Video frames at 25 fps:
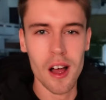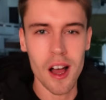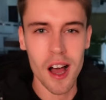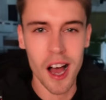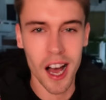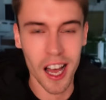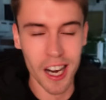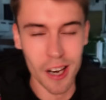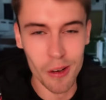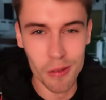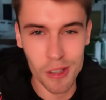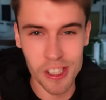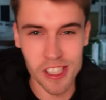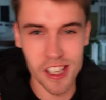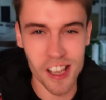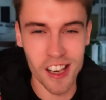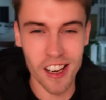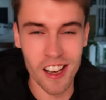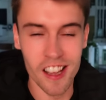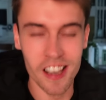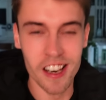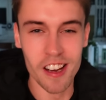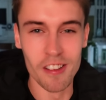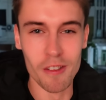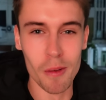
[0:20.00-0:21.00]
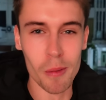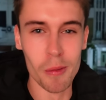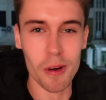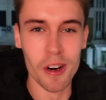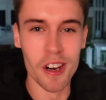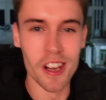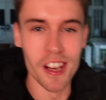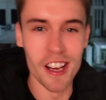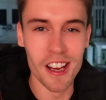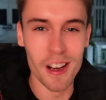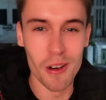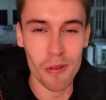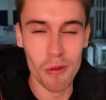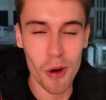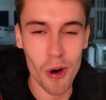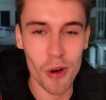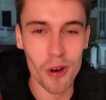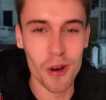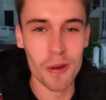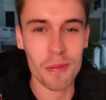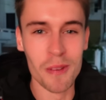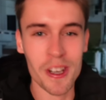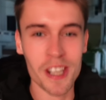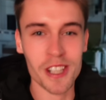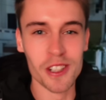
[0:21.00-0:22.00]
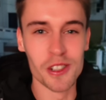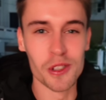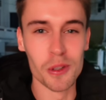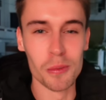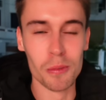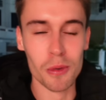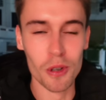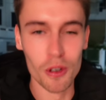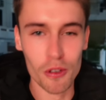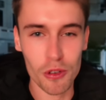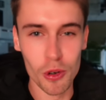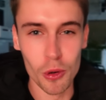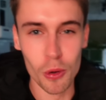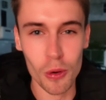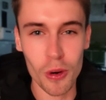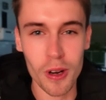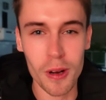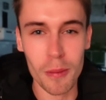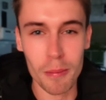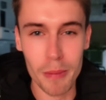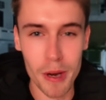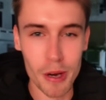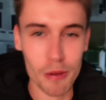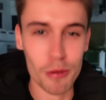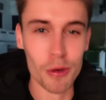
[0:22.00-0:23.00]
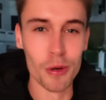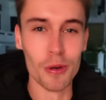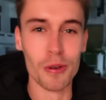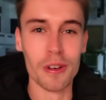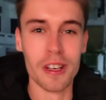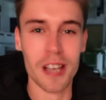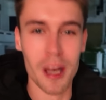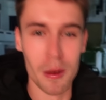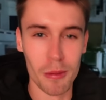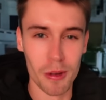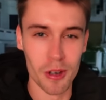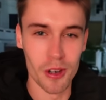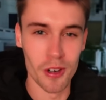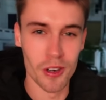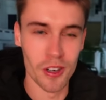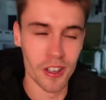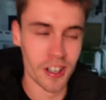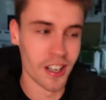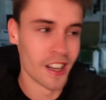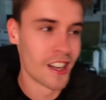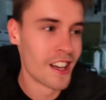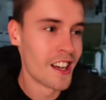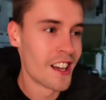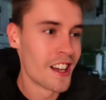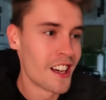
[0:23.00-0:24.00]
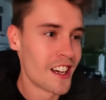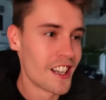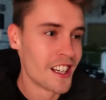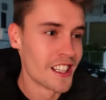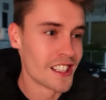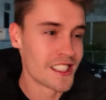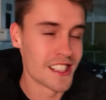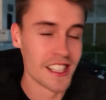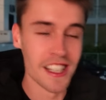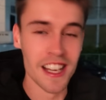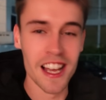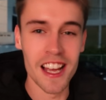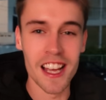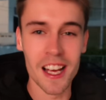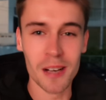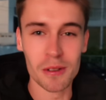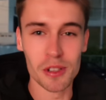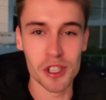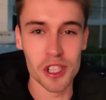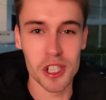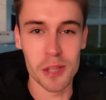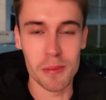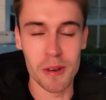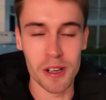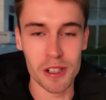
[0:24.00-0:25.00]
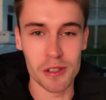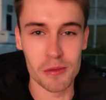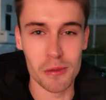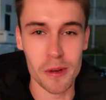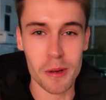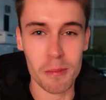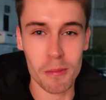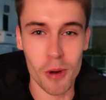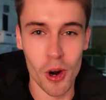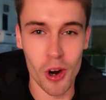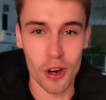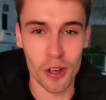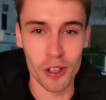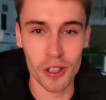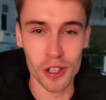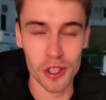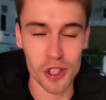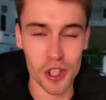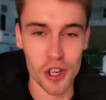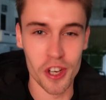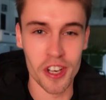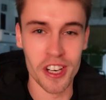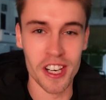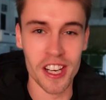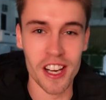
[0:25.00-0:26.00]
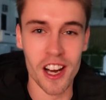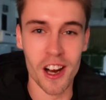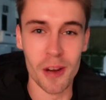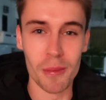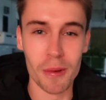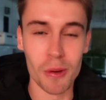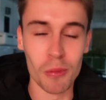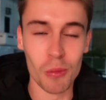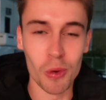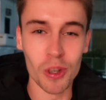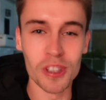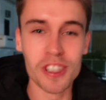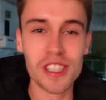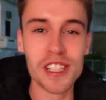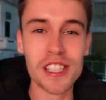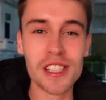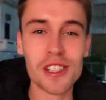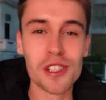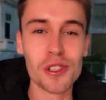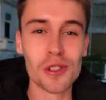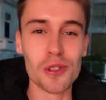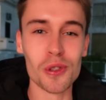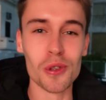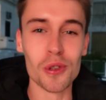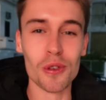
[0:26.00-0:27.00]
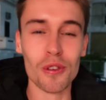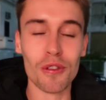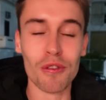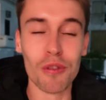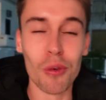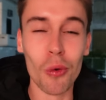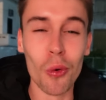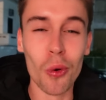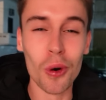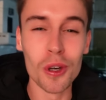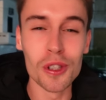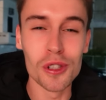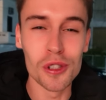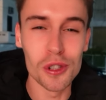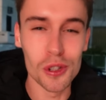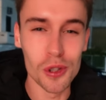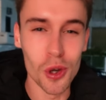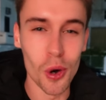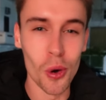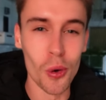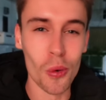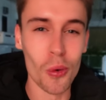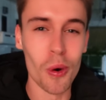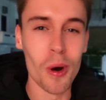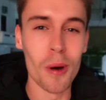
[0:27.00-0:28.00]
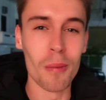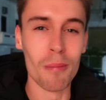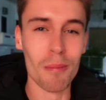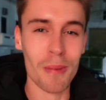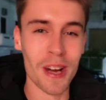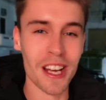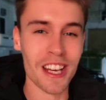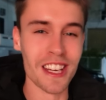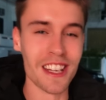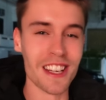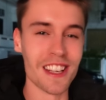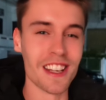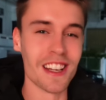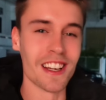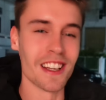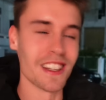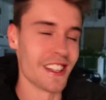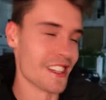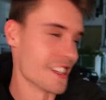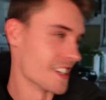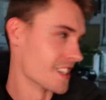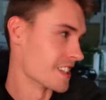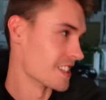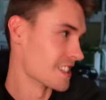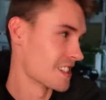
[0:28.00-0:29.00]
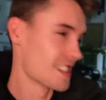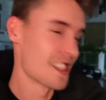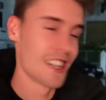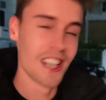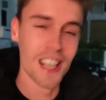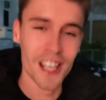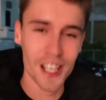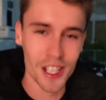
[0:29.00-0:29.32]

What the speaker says: Hello, Masahla and everybody. Welcome here to beautiful Beirut, Lebanon. Today, I'm just about to embark on a journey I've been wanting to do for so many years.